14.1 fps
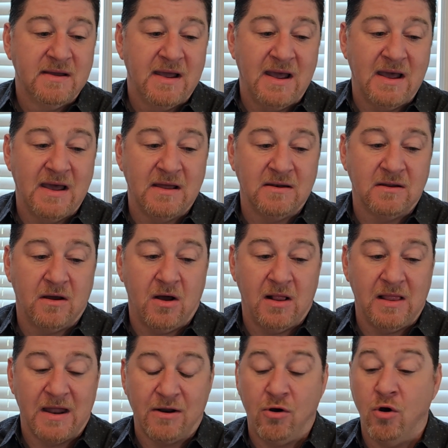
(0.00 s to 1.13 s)
and a
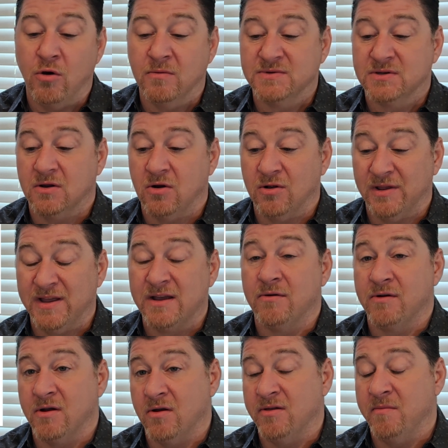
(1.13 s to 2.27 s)
lot of homes are
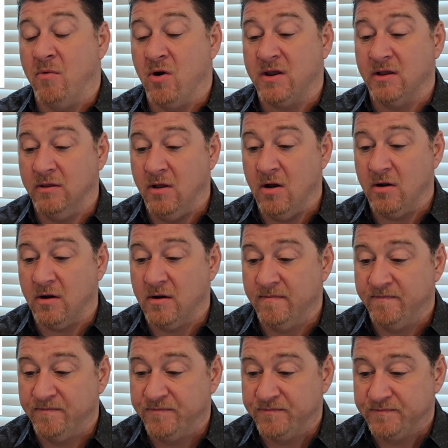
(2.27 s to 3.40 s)
lingering on the market longer.
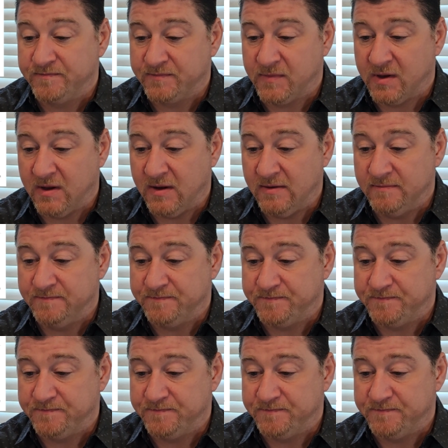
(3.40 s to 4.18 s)
Okay.